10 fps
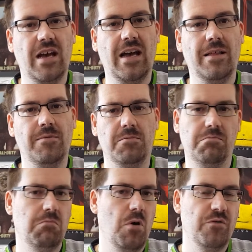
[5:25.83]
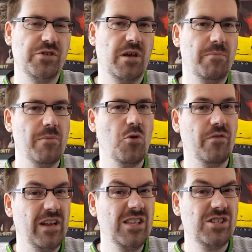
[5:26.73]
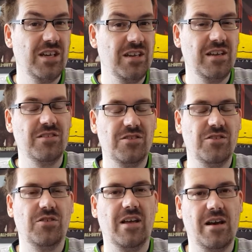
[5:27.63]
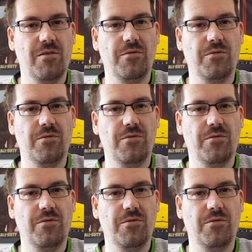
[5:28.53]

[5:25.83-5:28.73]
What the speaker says: and obviously a bit more of an insight into that